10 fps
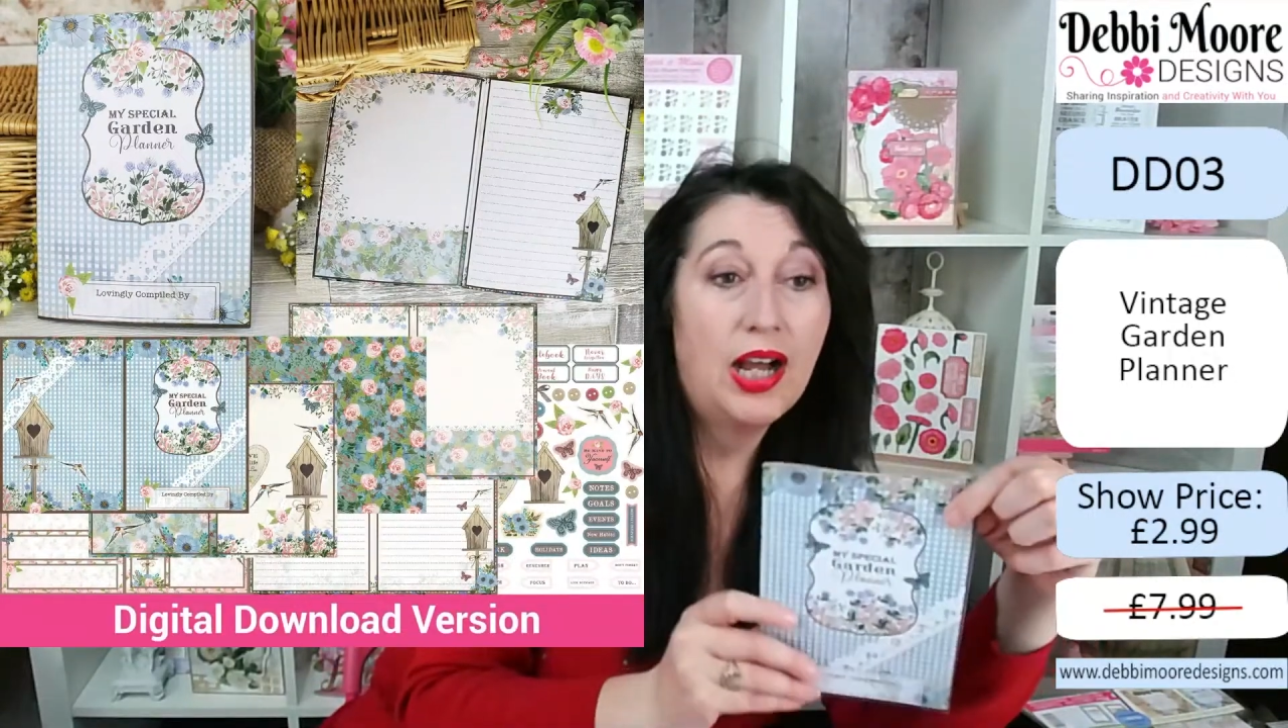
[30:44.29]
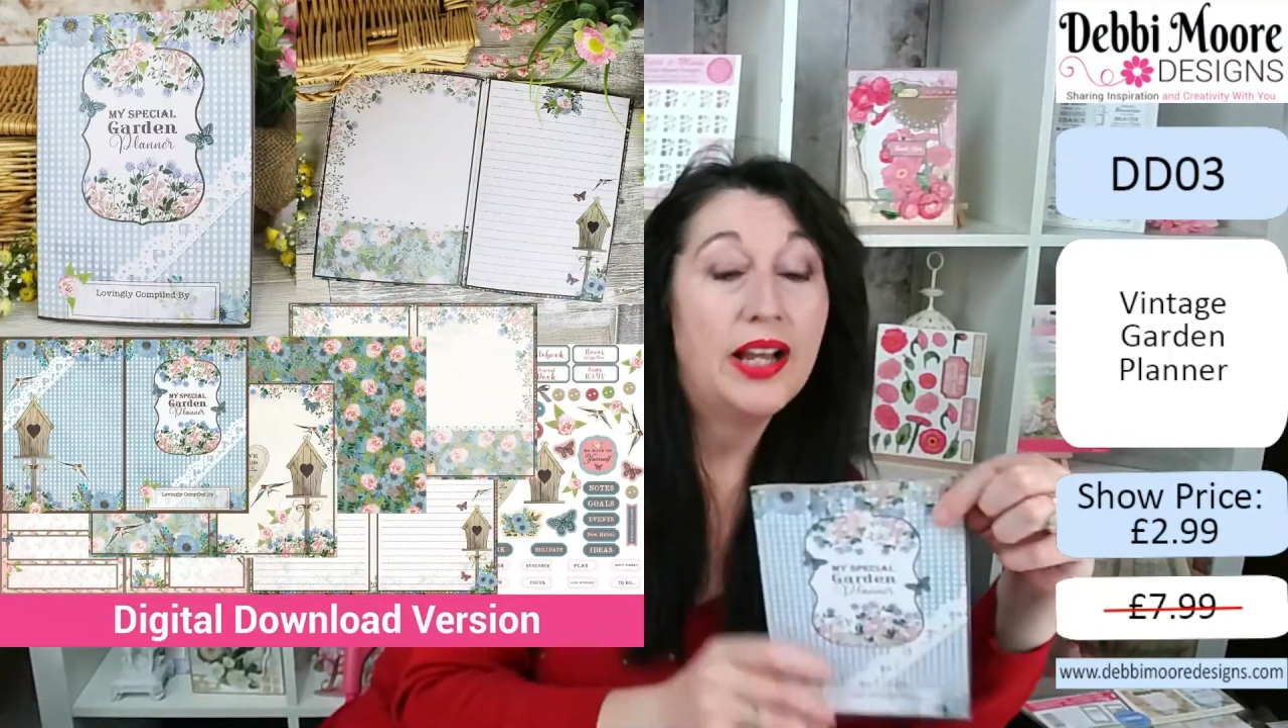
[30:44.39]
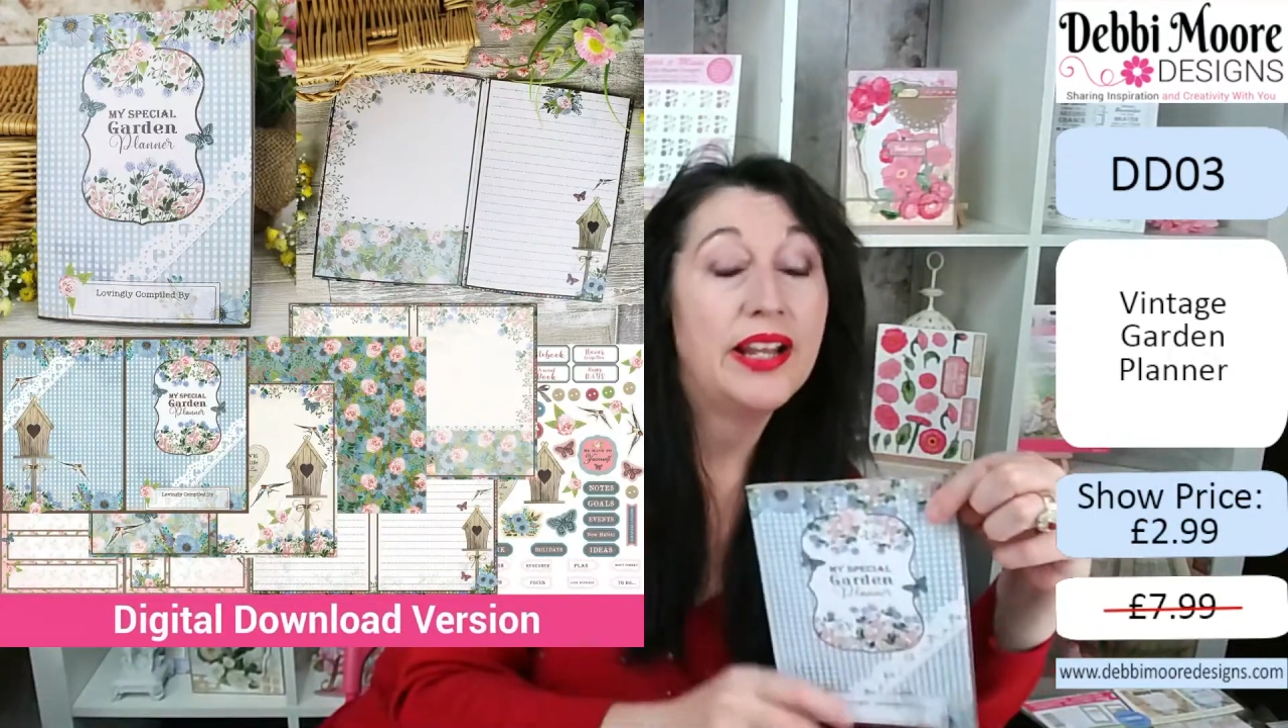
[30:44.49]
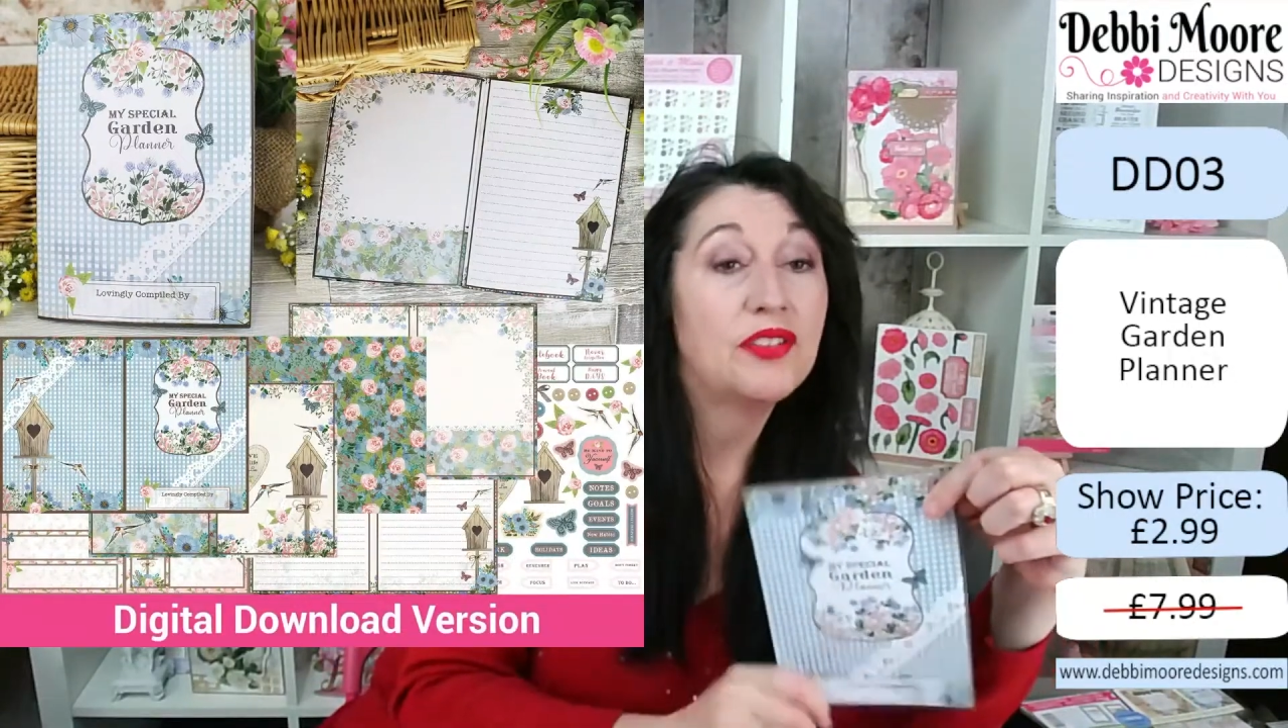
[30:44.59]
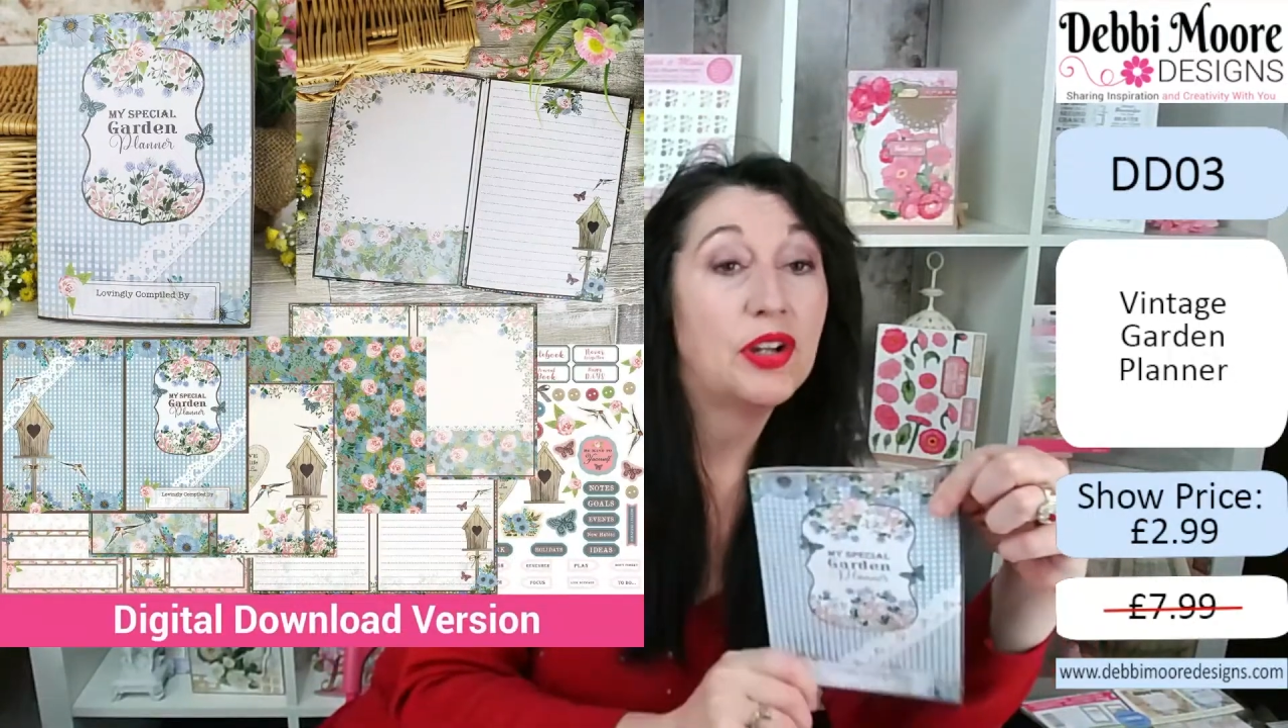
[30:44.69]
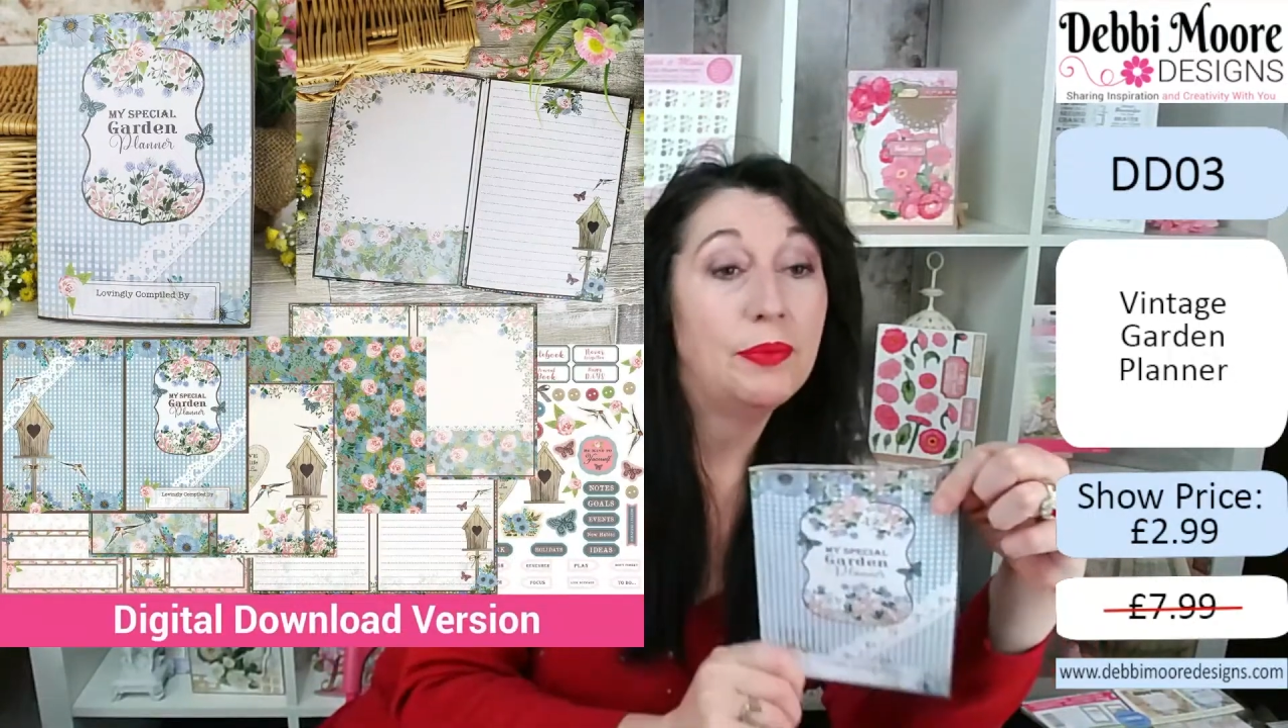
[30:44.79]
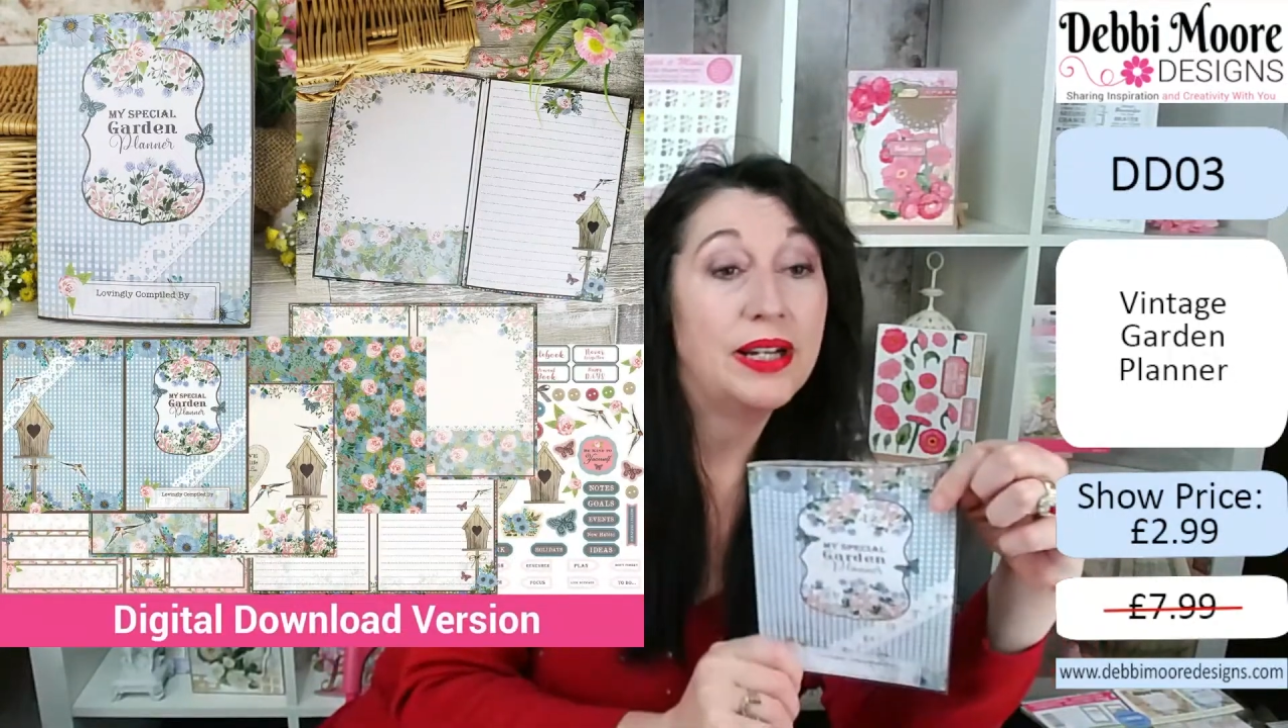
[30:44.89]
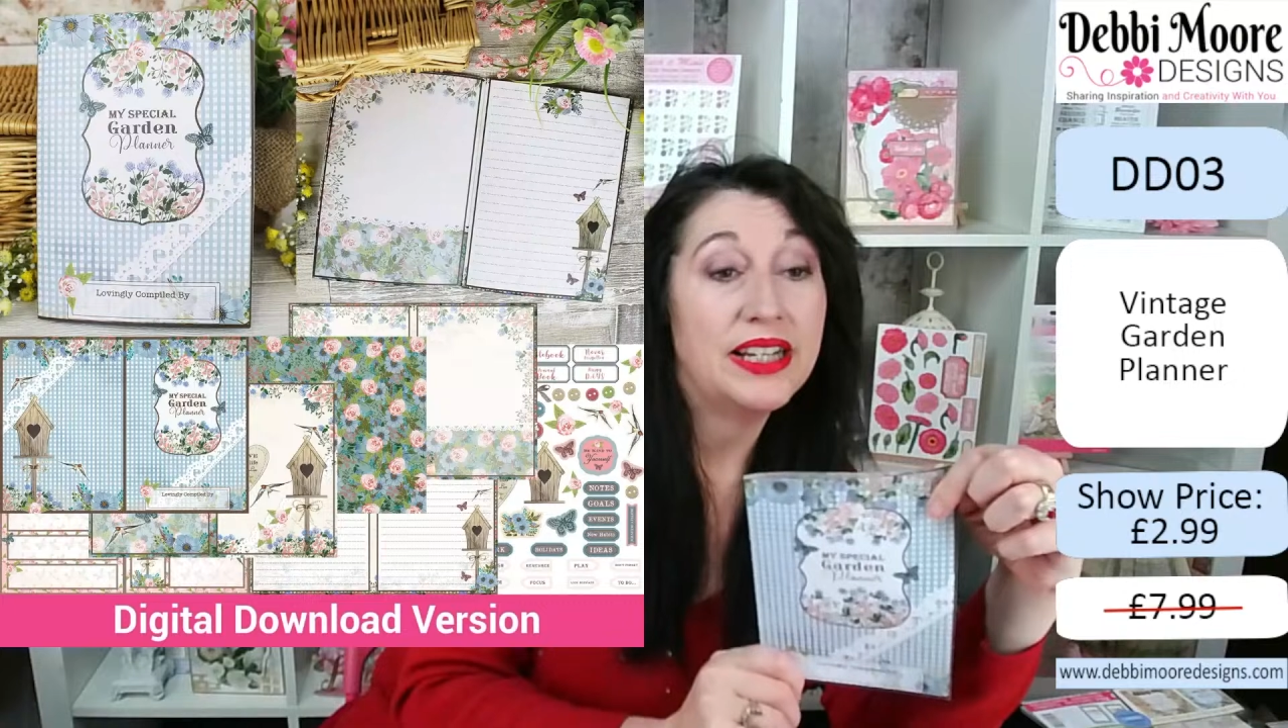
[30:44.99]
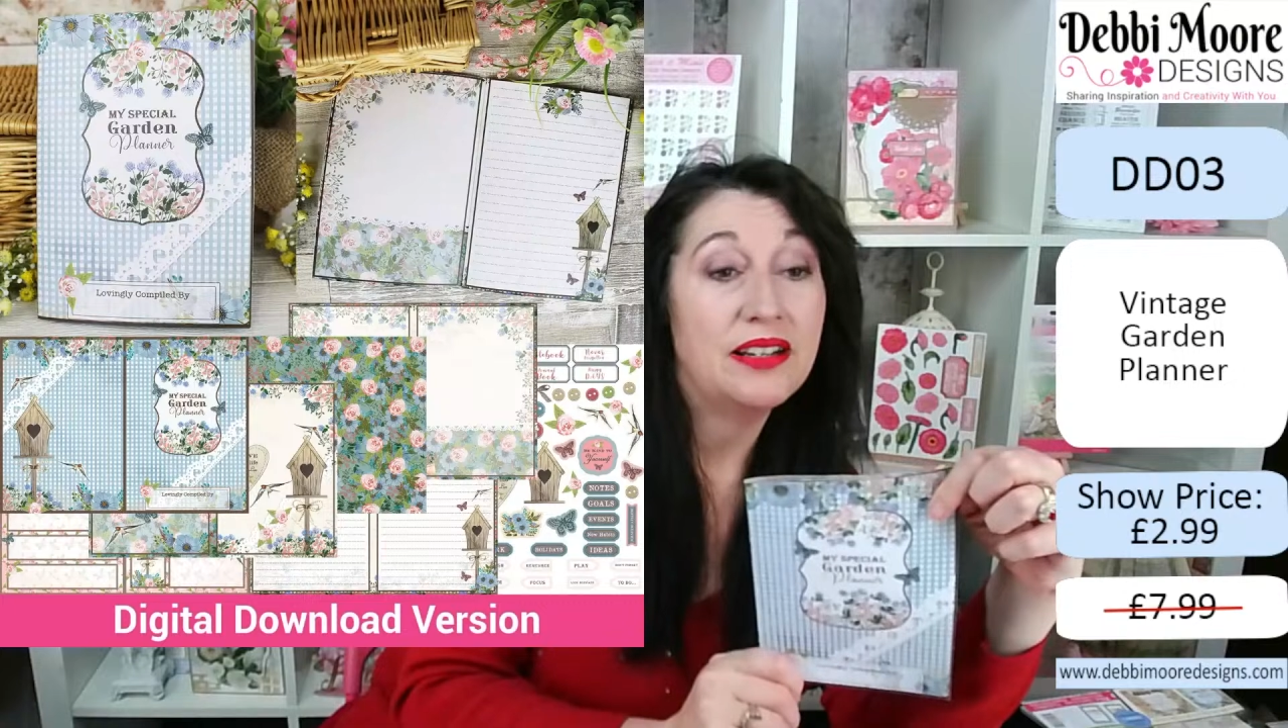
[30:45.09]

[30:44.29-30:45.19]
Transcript: And I've got mine